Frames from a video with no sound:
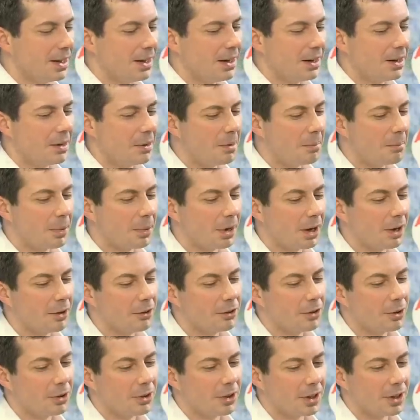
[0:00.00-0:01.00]
Um, but I
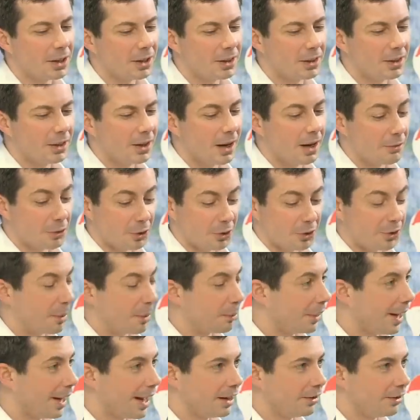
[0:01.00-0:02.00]
also think that, um, first of all, I'm
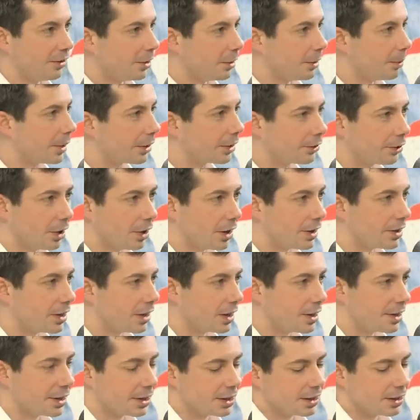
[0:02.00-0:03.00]
glad he's in the picture. I, th
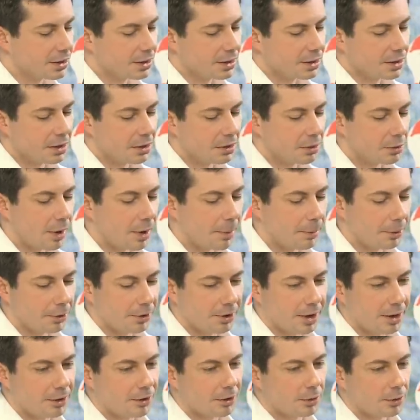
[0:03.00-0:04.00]
I think it, you know,
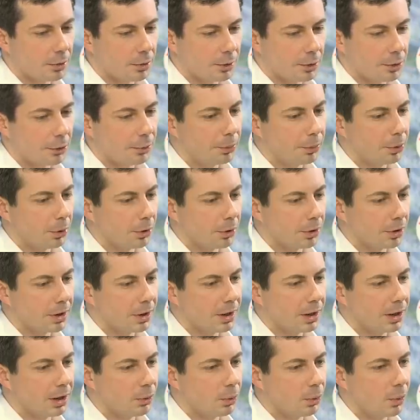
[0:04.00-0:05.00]
represents a real important
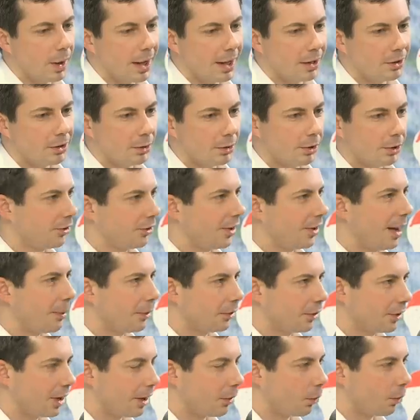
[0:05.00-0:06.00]
uh, way to
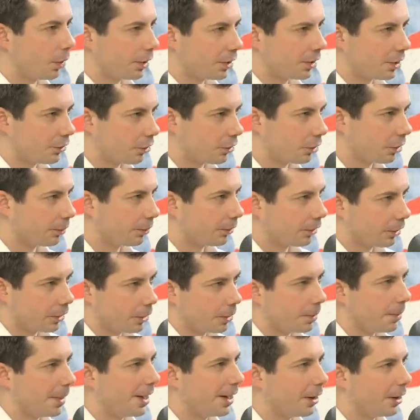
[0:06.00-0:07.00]
establish kind of what the terms of the
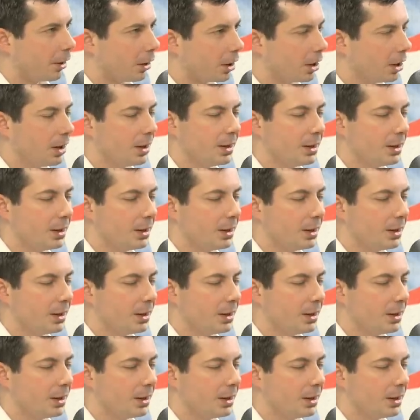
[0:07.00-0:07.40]
debate are.